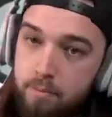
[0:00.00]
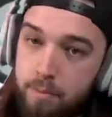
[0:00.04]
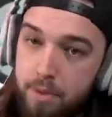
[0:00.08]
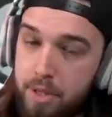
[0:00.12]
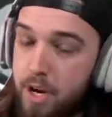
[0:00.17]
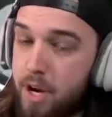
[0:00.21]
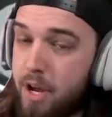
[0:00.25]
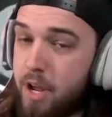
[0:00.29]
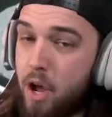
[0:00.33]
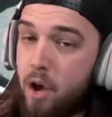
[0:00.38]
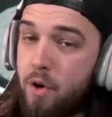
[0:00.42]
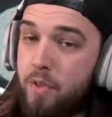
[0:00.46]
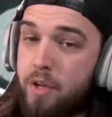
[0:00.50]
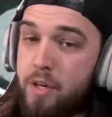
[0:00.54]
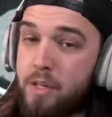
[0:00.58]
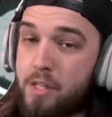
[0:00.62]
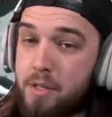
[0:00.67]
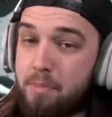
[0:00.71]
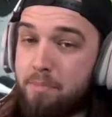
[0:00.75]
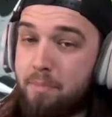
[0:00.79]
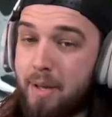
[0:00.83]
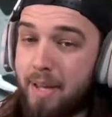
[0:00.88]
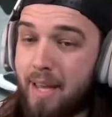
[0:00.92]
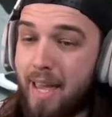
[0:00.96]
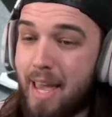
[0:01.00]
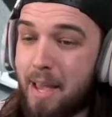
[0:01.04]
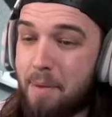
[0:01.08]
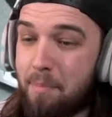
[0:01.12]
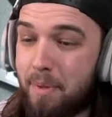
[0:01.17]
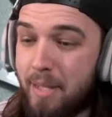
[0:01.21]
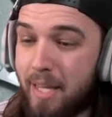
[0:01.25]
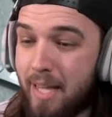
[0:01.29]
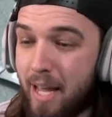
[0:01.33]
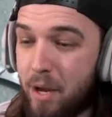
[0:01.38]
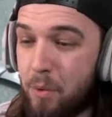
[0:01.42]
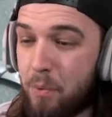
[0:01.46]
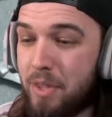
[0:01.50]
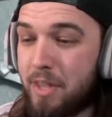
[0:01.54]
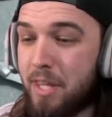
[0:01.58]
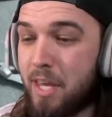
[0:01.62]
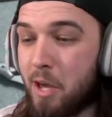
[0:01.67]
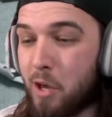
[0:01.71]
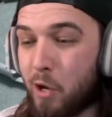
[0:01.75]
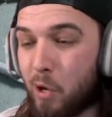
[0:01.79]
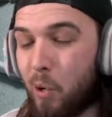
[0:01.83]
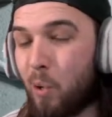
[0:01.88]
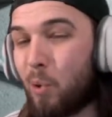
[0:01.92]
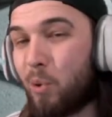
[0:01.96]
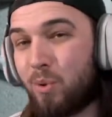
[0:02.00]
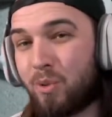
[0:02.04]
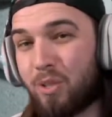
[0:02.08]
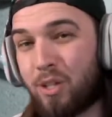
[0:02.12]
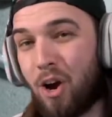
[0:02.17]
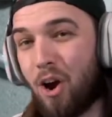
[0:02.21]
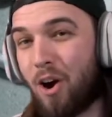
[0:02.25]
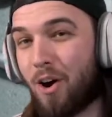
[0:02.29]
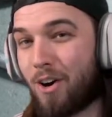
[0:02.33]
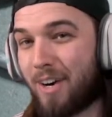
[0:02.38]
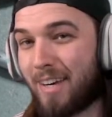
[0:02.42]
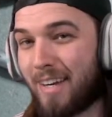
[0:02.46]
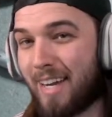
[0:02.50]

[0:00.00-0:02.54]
But there you go, there's some gameplay with the gold Kar